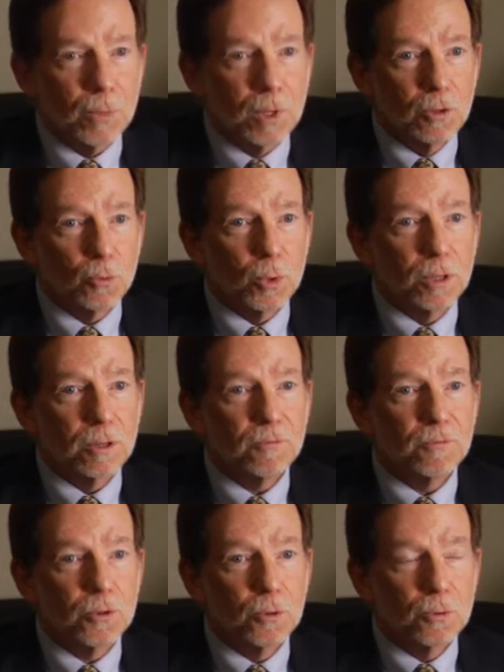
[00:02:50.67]
It's one of the
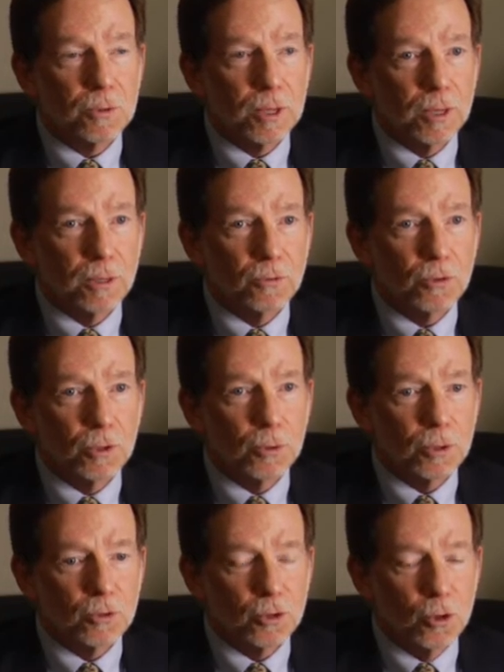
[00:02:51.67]
few things that you
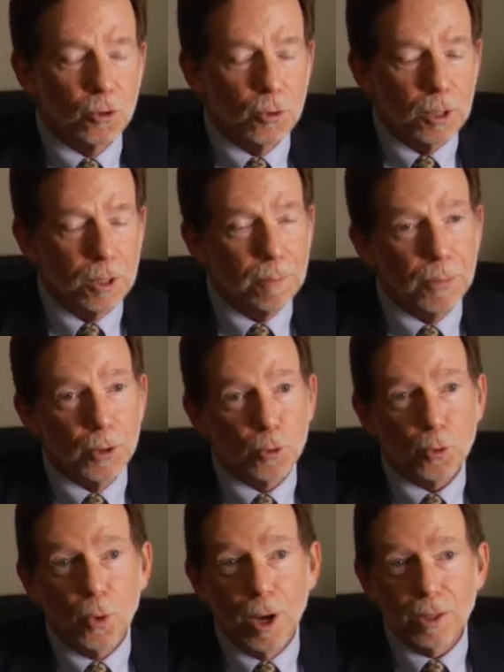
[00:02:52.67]
can show better
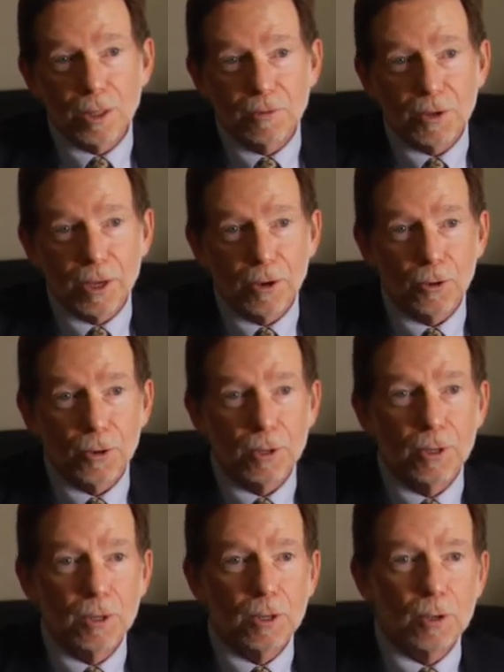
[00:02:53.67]
quality of care,
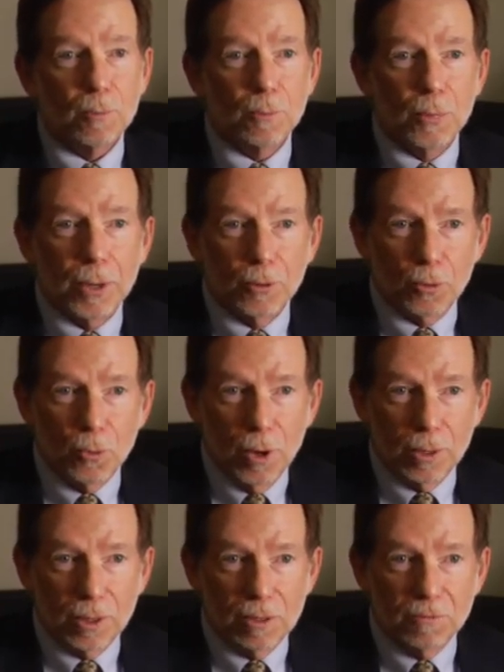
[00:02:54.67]
better
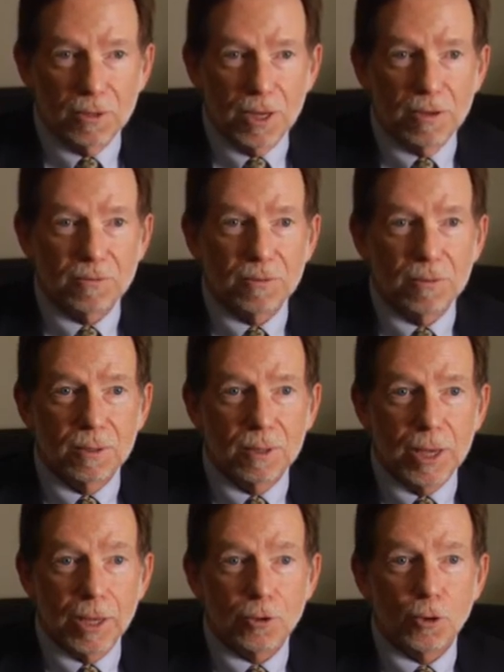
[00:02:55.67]
quality of life
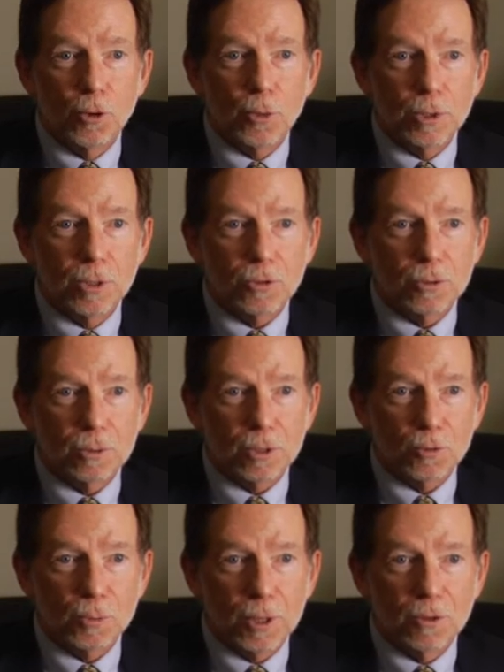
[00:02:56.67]
at no additional
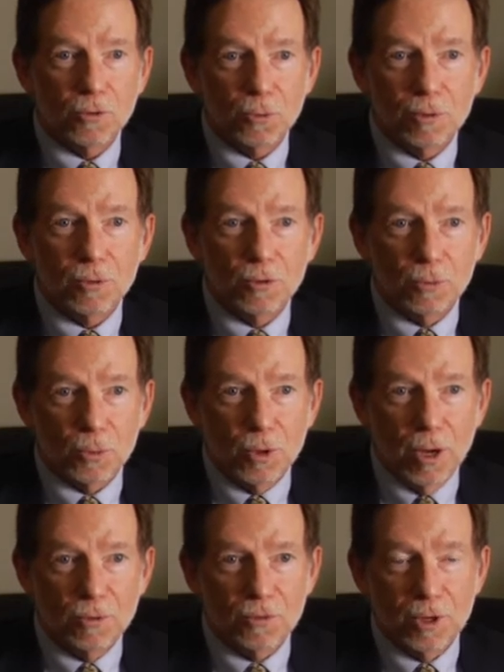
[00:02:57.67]
expense or even some
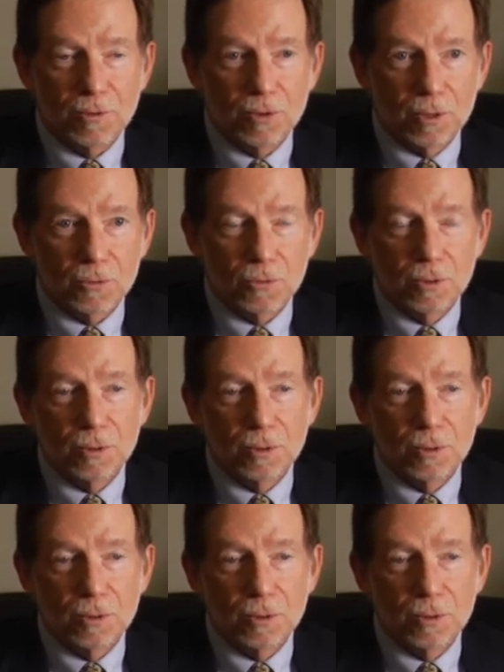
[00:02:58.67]
cost savings.